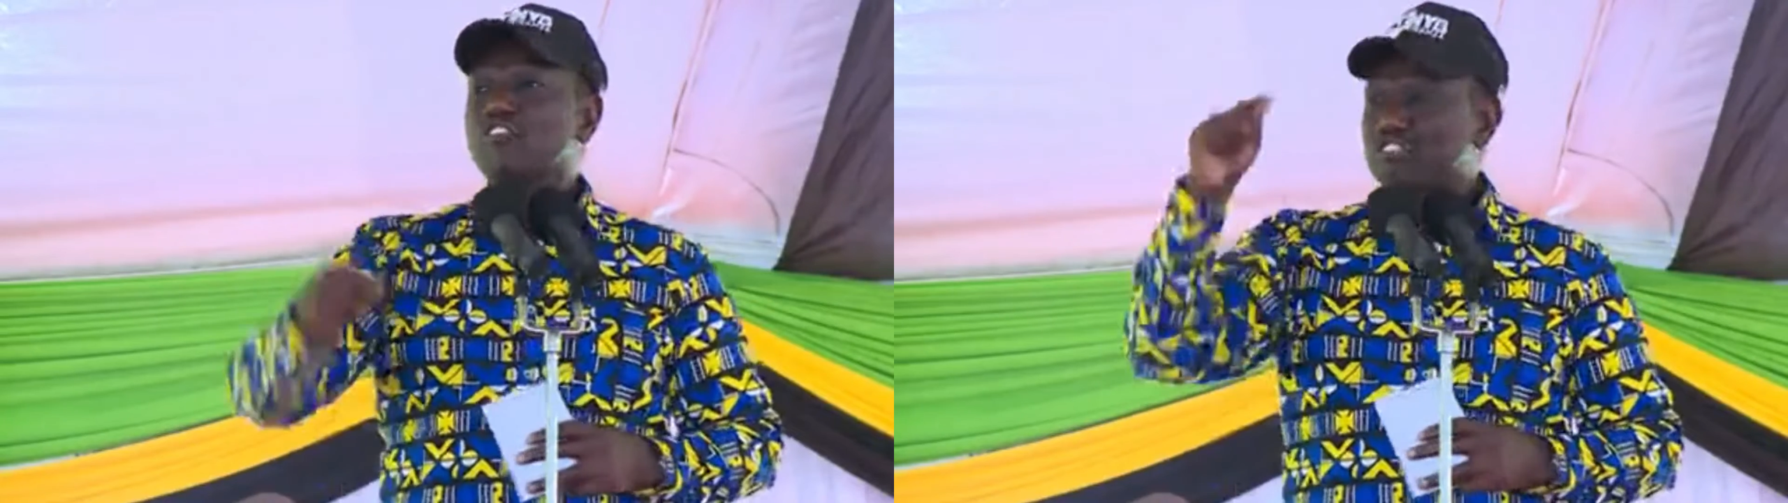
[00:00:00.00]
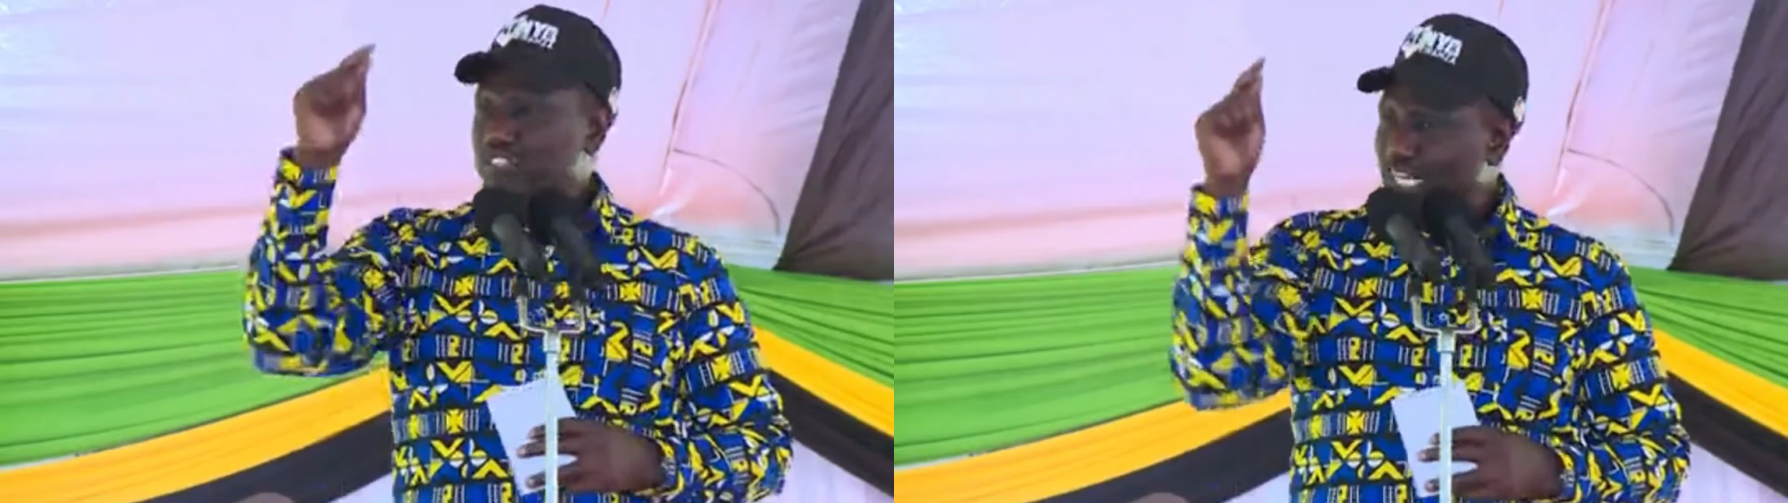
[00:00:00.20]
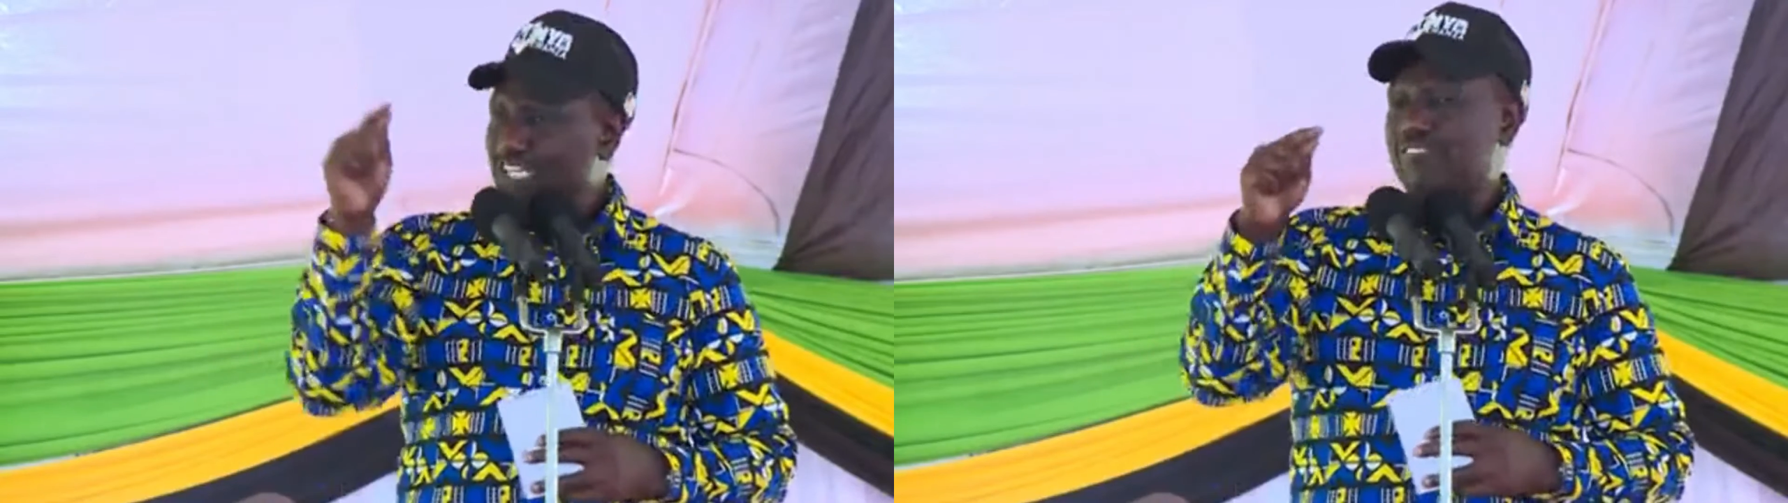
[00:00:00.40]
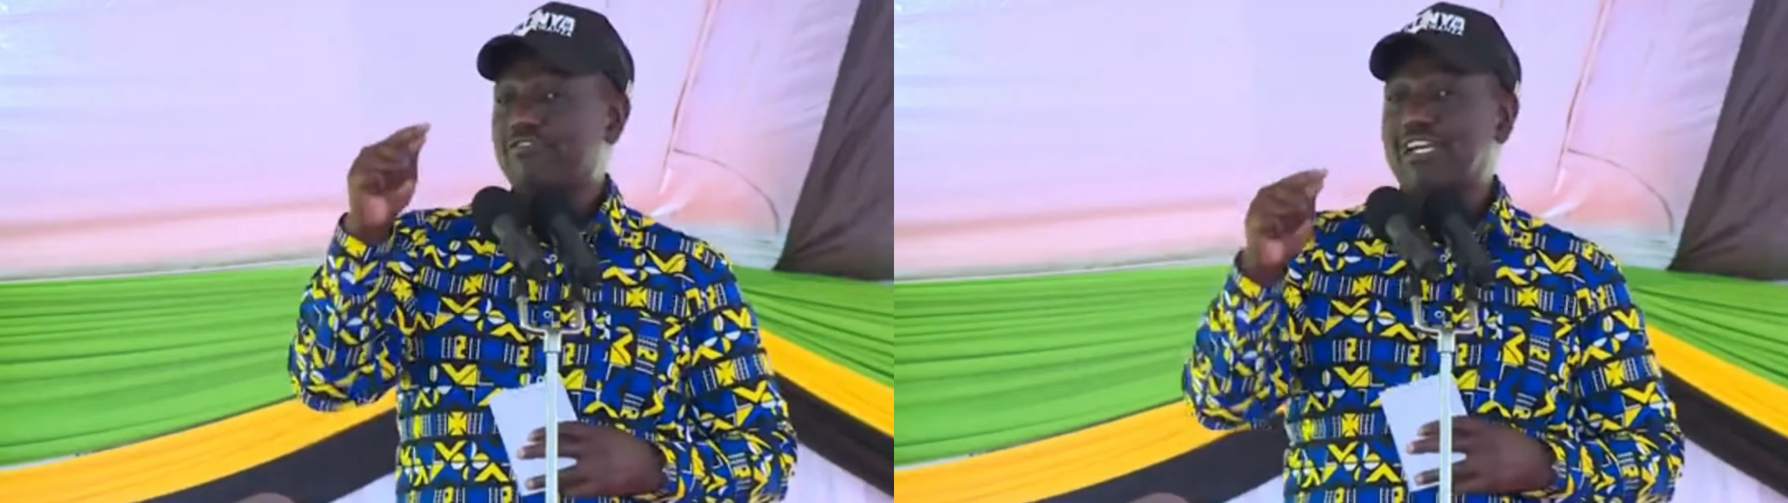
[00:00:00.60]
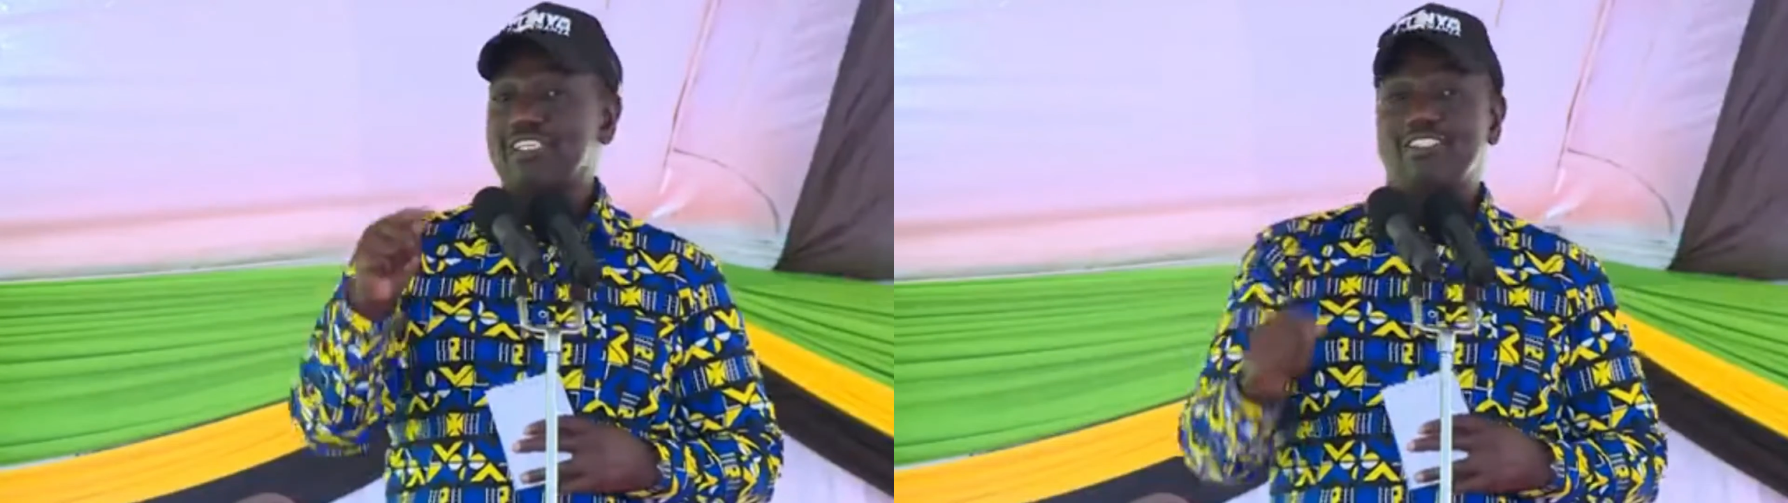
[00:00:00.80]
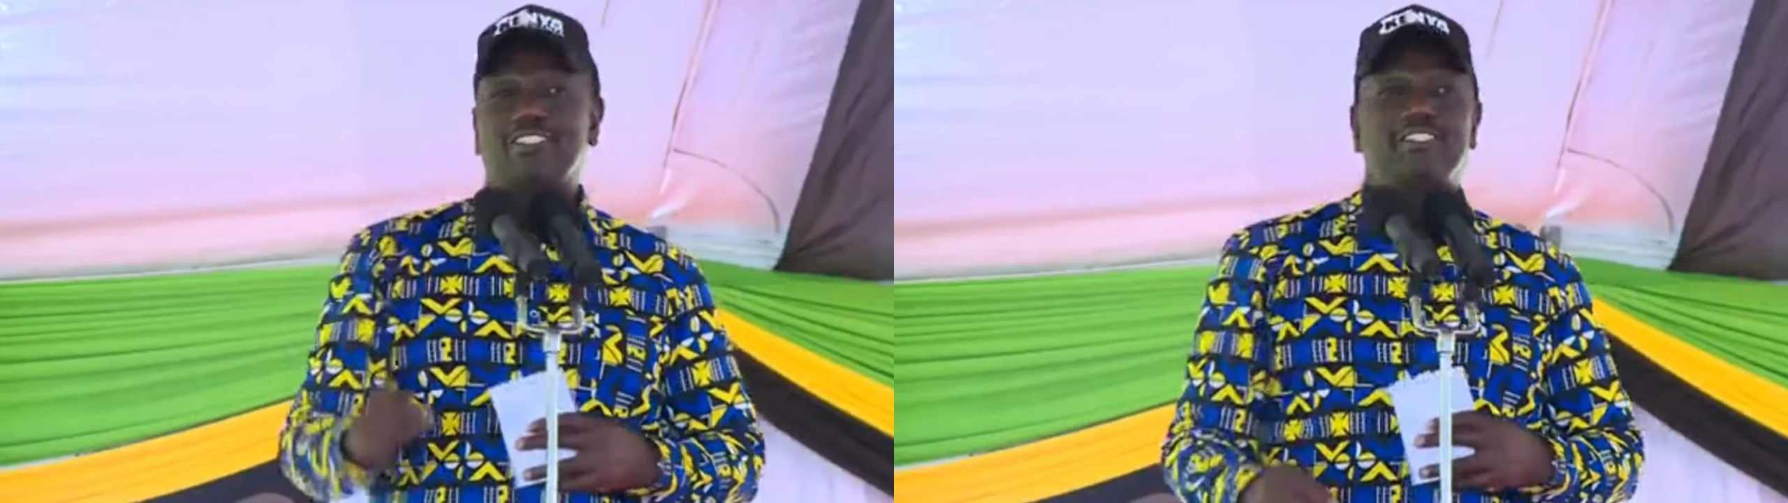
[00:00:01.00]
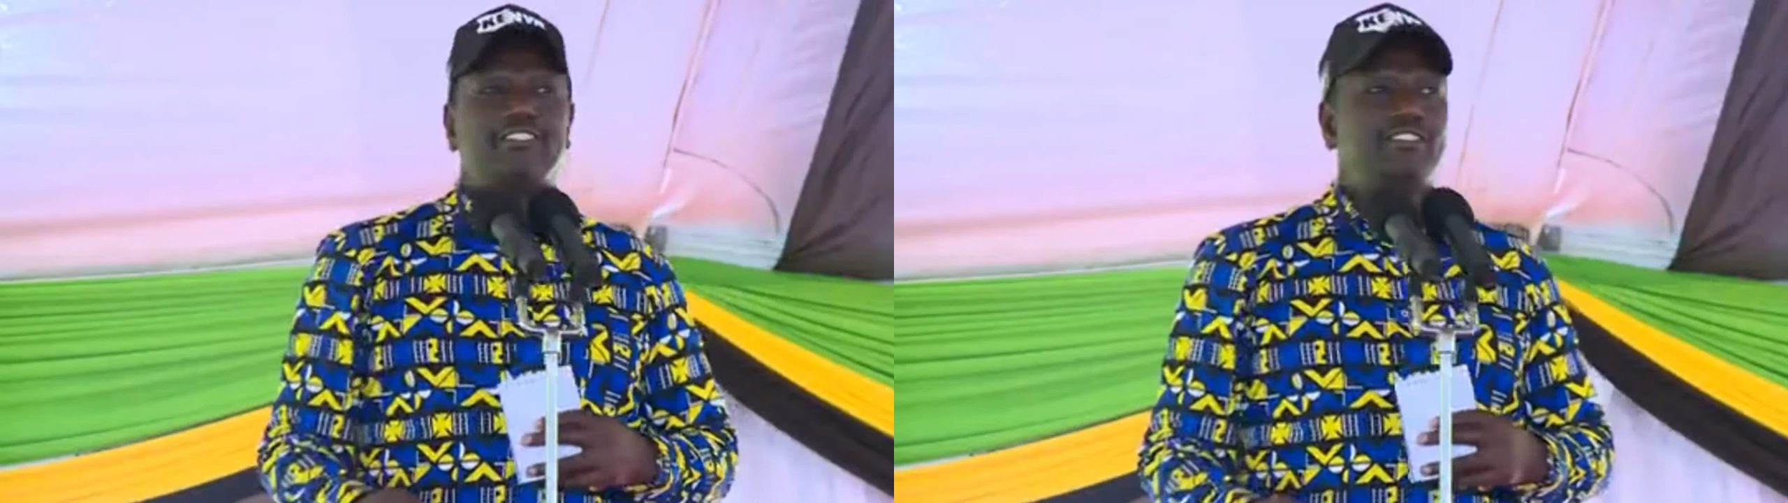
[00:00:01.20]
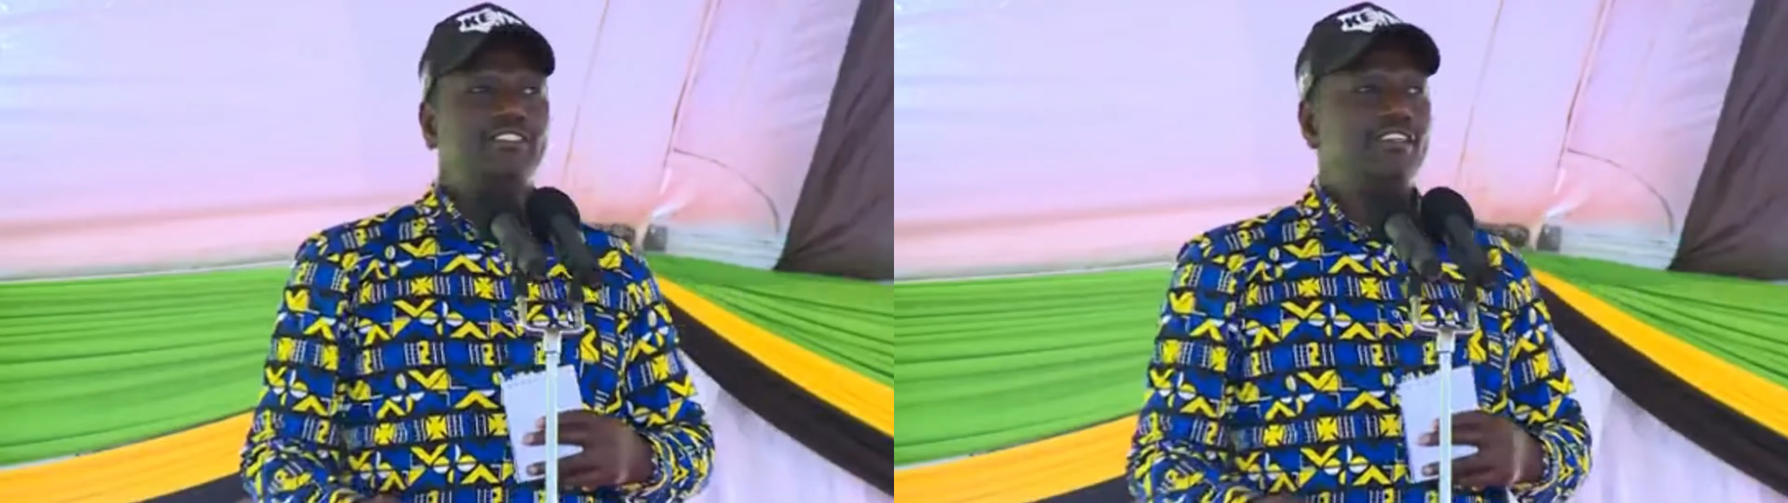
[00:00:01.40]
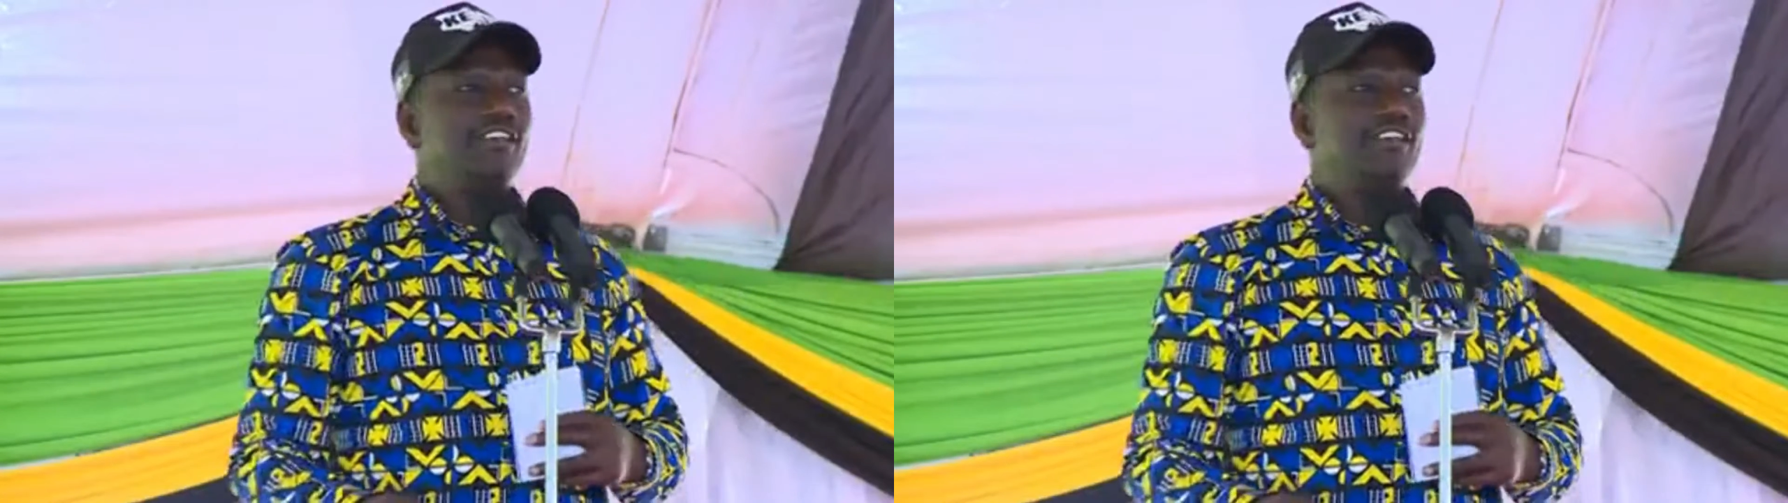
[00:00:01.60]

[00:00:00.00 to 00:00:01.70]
your sacrifice